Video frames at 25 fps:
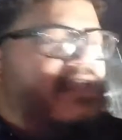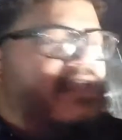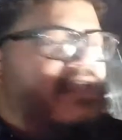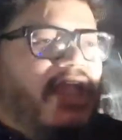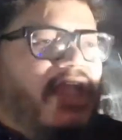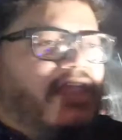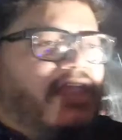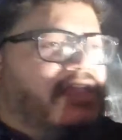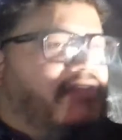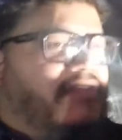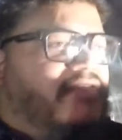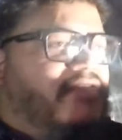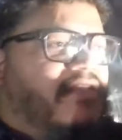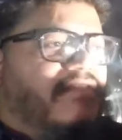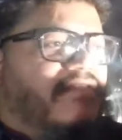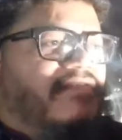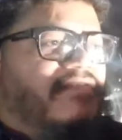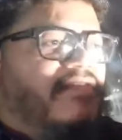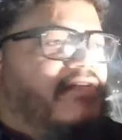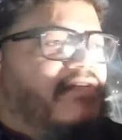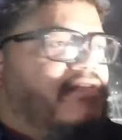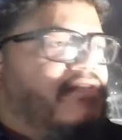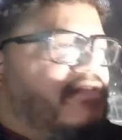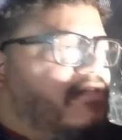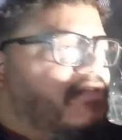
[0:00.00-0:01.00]
And he said,
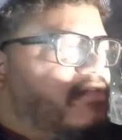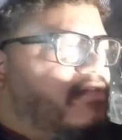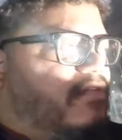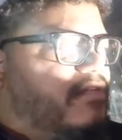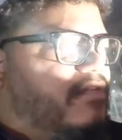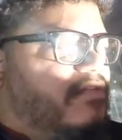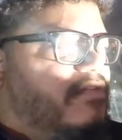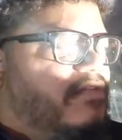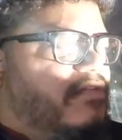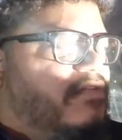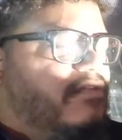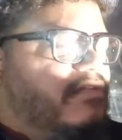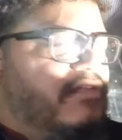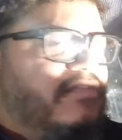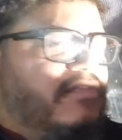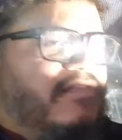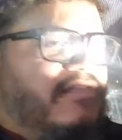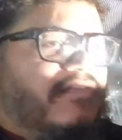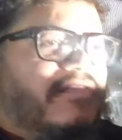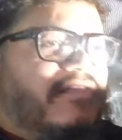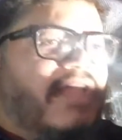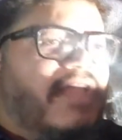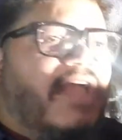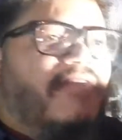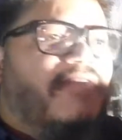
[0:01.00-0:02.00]
No, this is
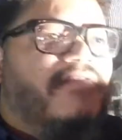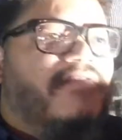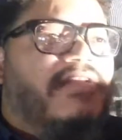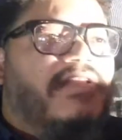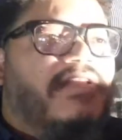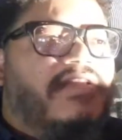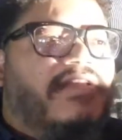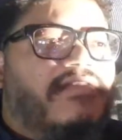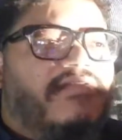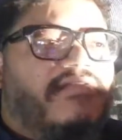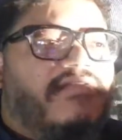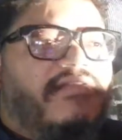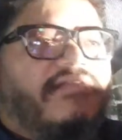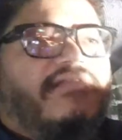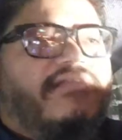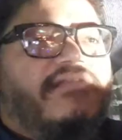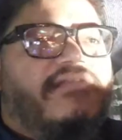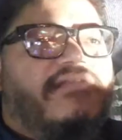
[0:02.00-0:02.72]
not religious."